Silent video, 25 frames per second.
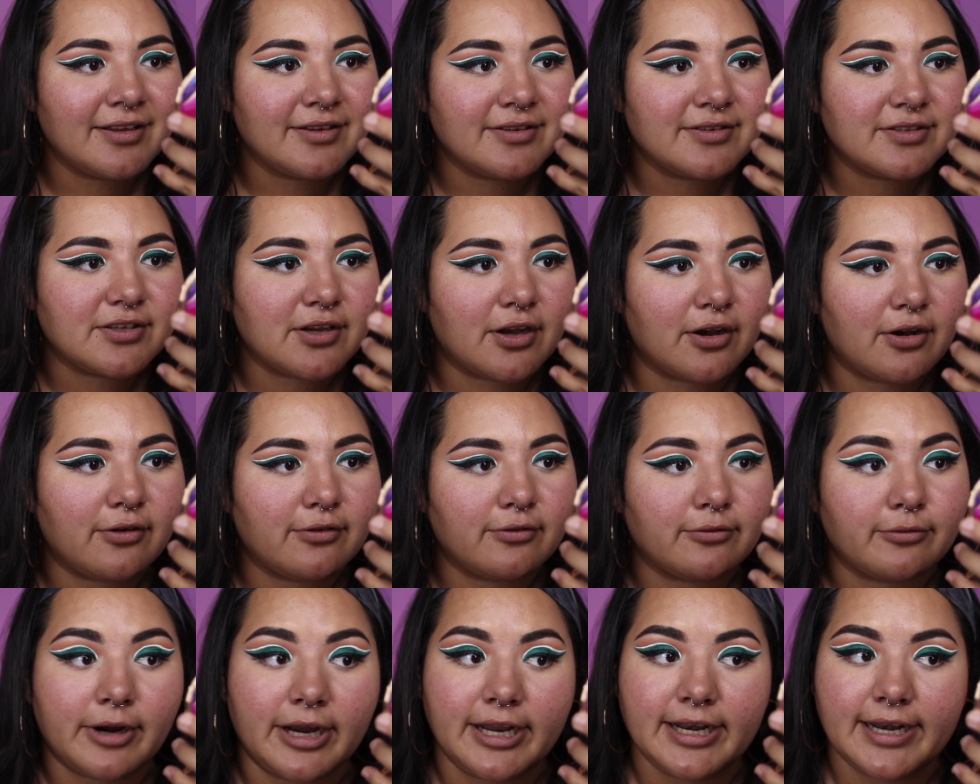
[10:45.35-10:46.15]
So
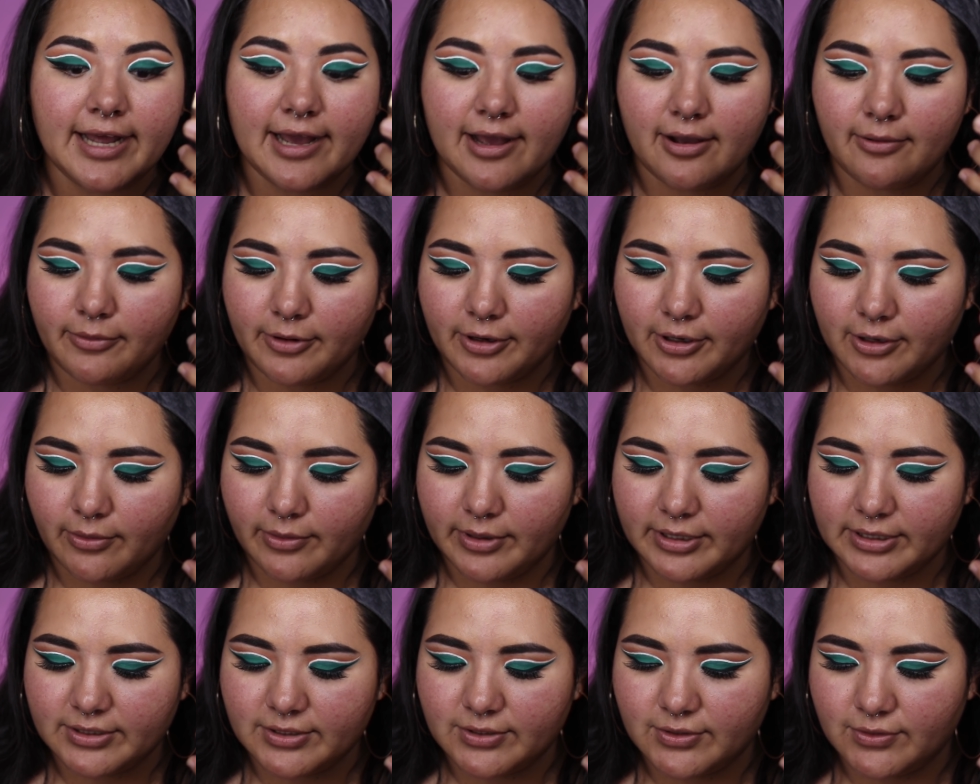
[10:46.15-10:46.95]
right now we're
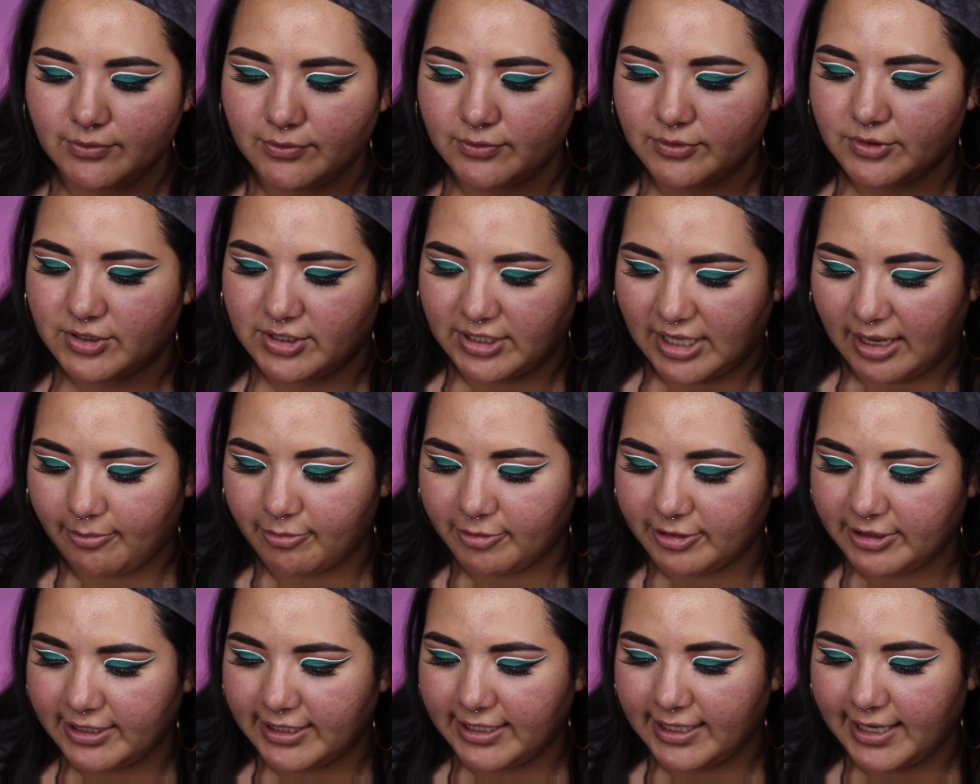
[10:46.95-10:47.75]
going to stop
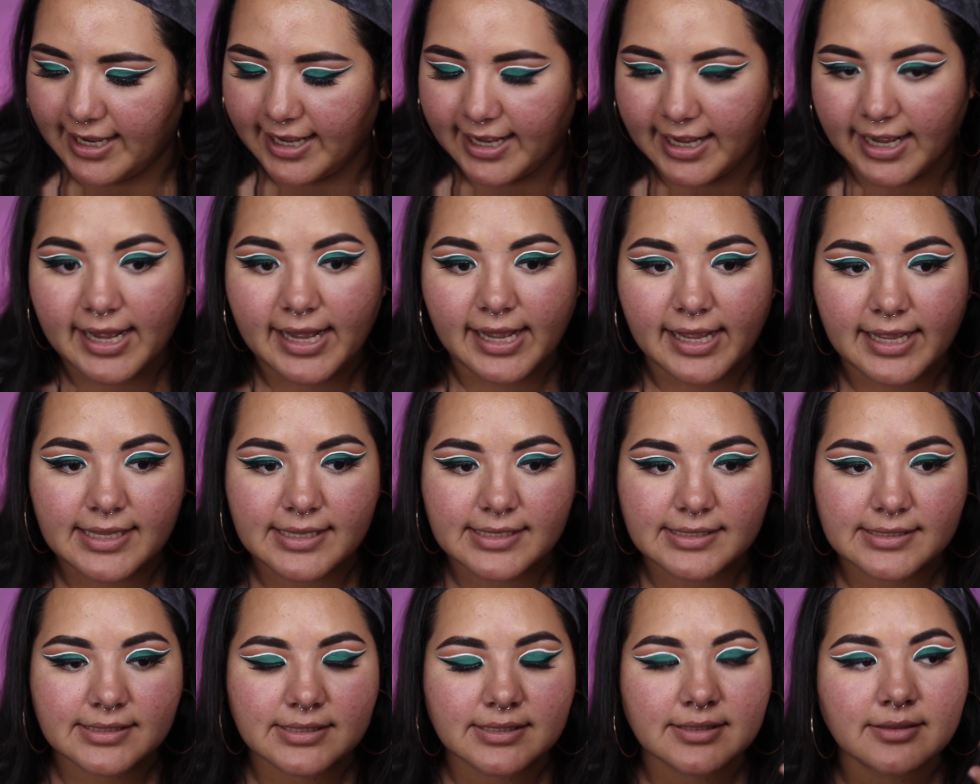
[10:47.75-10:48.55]
with the
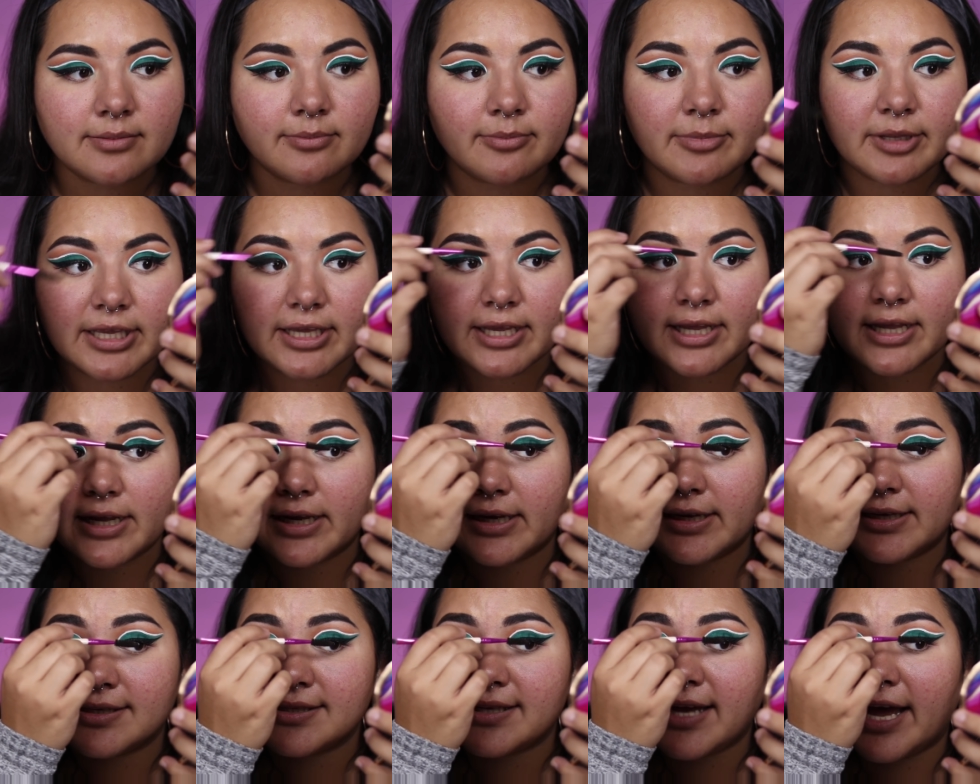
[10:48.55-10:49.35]
eyes
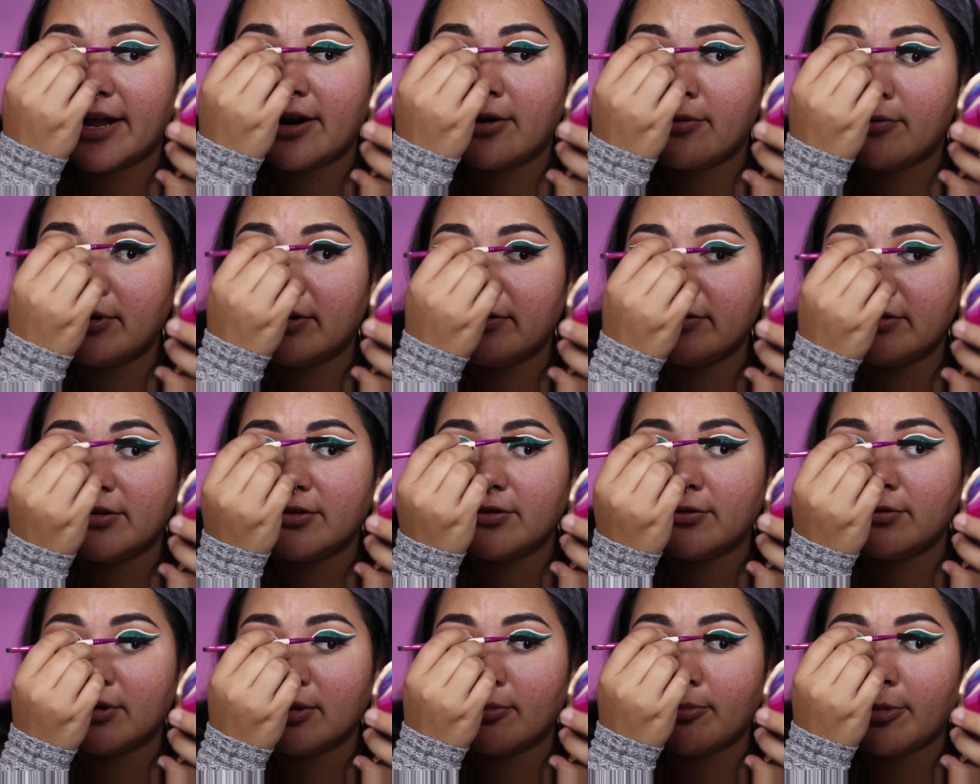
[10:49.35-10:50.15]
because I don't want to
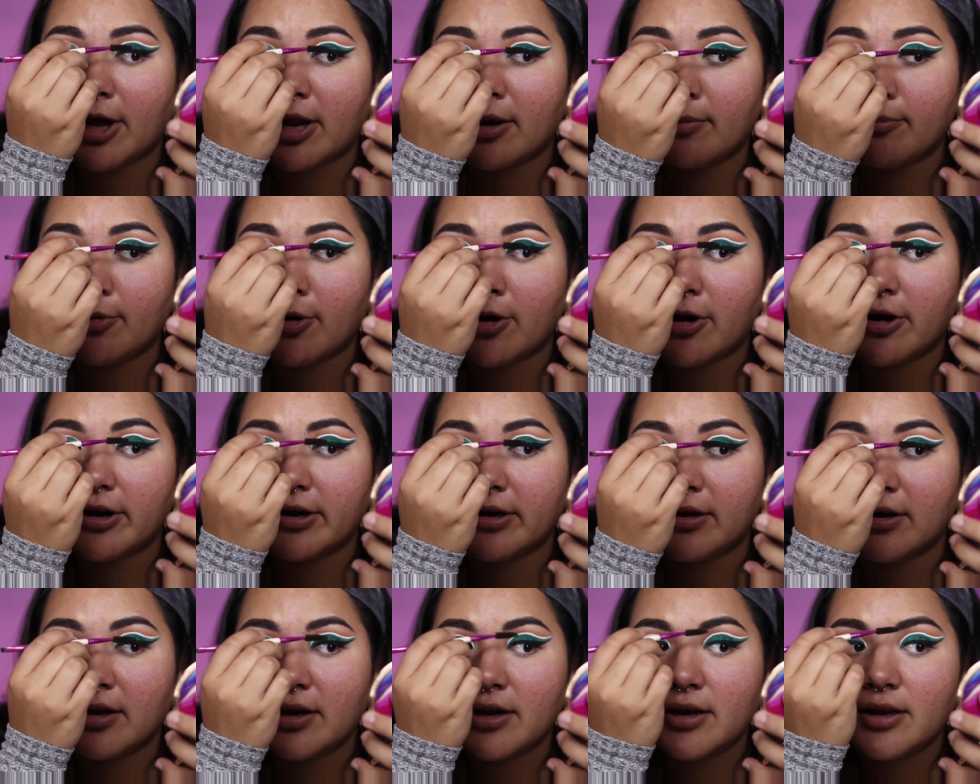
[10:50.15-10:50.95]
do the bottom
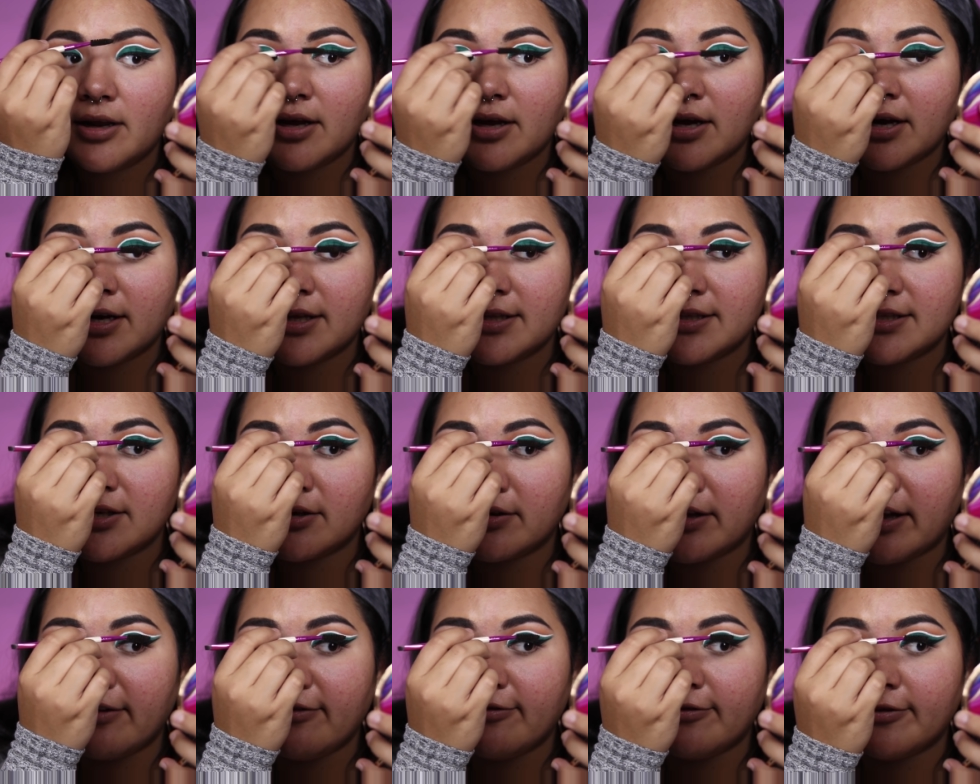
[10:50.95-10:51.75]
part
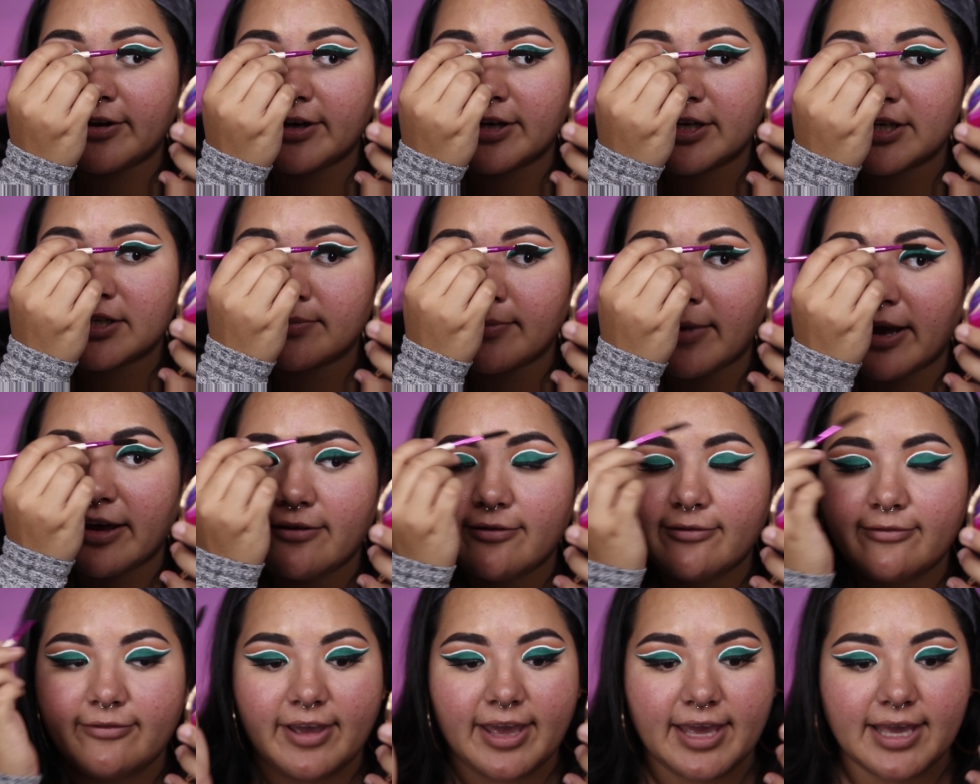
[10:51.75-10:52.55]
until I finish my
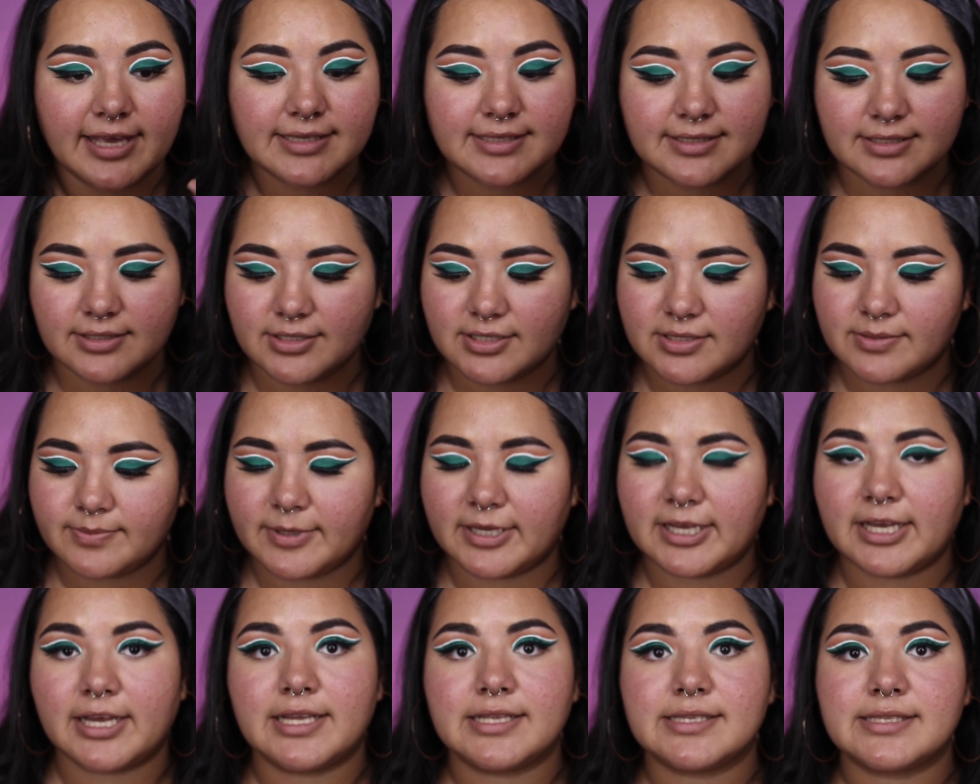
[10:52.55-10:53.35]
face, just
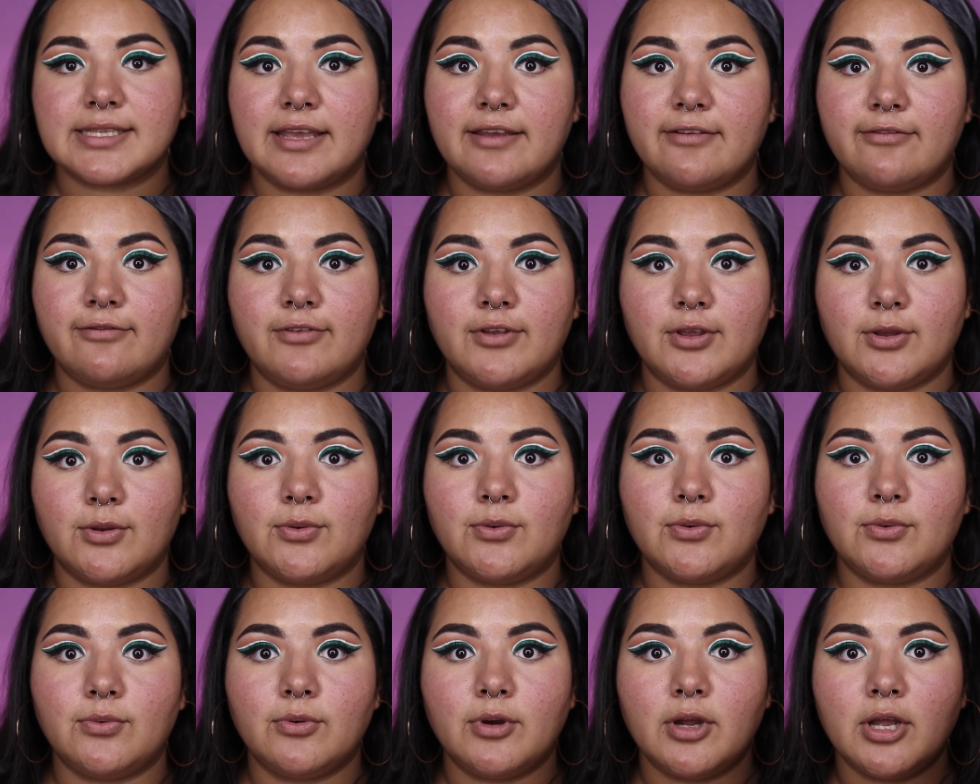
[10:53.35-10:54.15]
because if
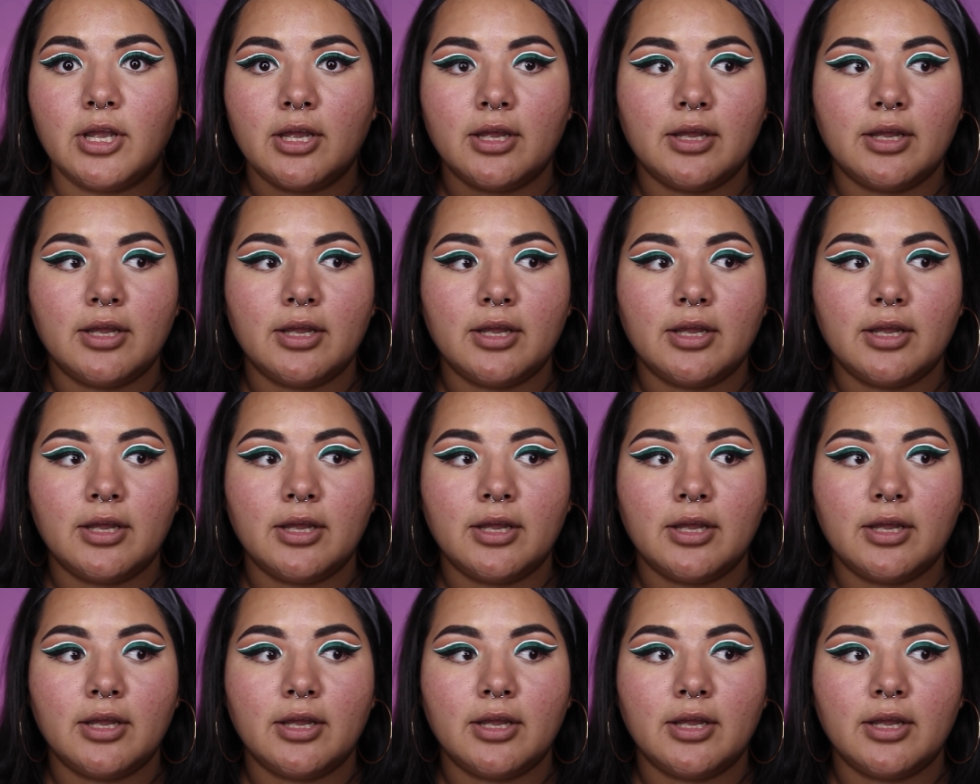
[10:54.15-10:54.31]
you